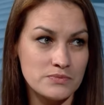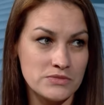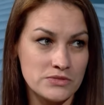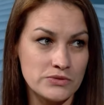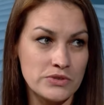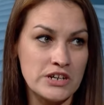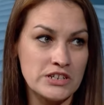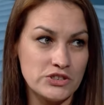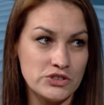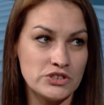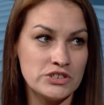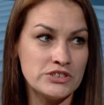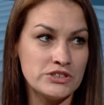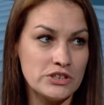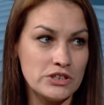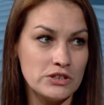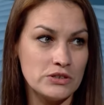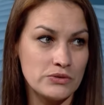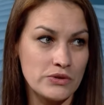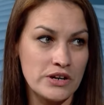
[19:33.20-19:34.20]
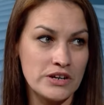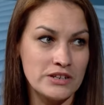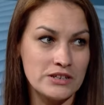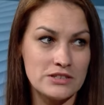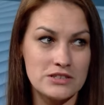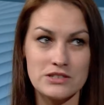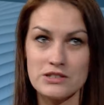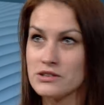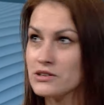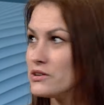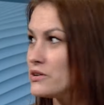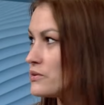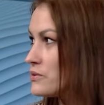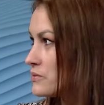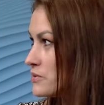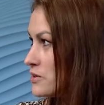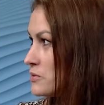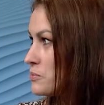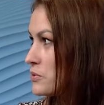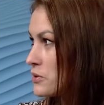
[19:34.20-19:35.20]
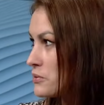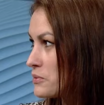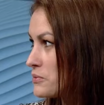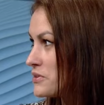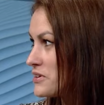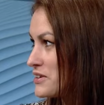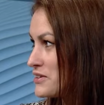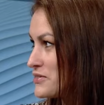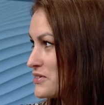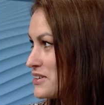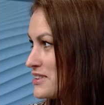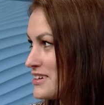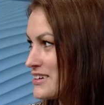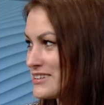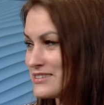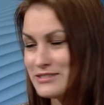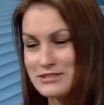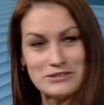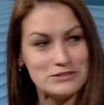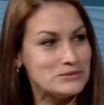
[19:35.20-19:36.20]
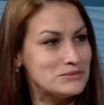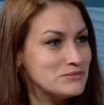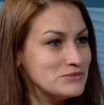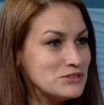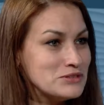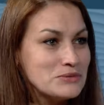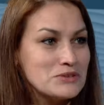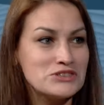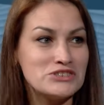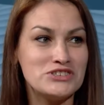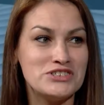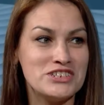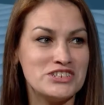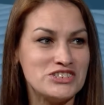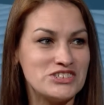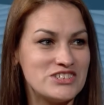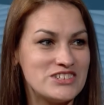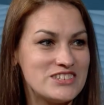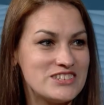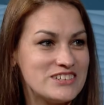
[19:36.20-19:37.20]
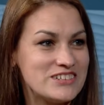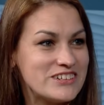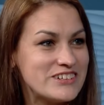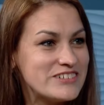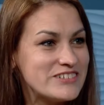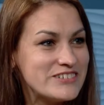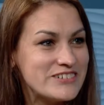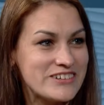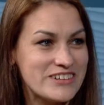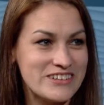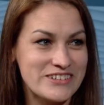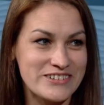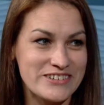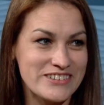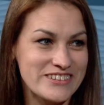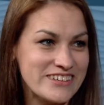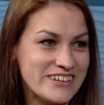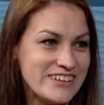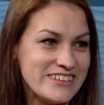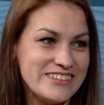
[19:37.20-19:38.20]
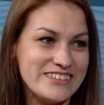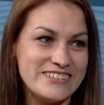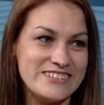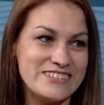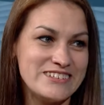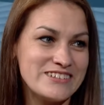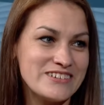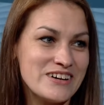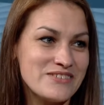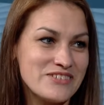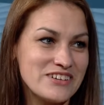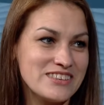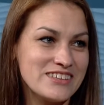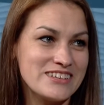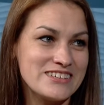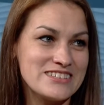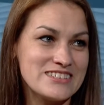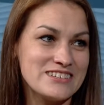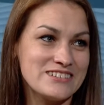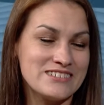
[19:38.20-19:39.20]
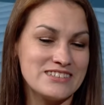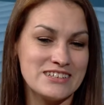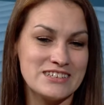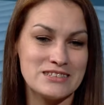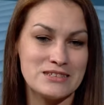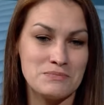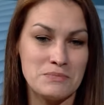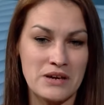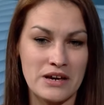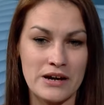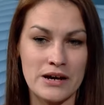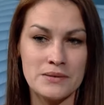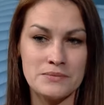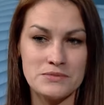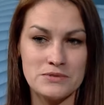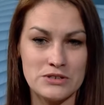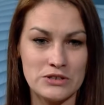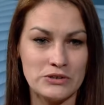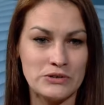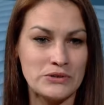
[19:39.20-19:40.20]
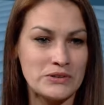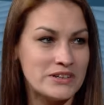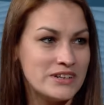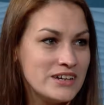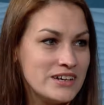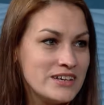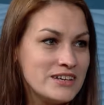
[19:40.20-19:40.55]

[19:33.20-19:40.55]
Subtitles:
restaurant that you run. And so you probably agree that you wash dishes, you cook, you clean, you do everything. So this becomes your